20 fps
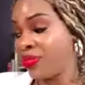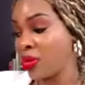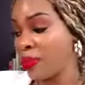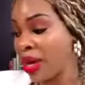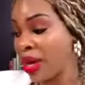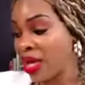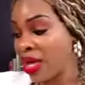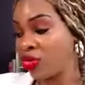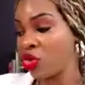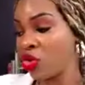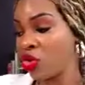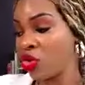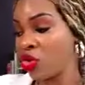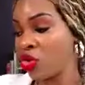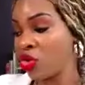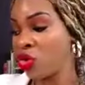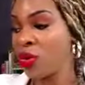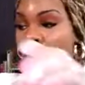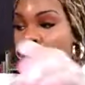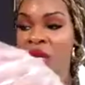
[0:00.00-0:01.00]
tape the
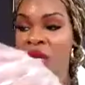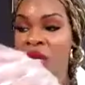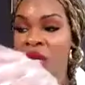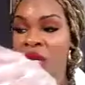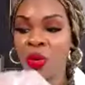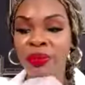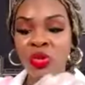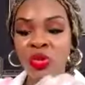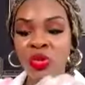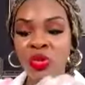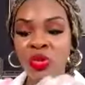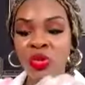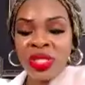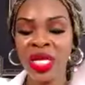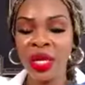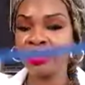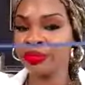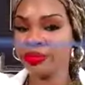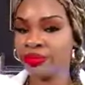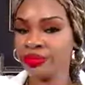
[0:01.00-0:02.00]
bathroom with our blue
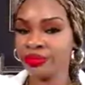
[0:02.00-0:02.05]
tape.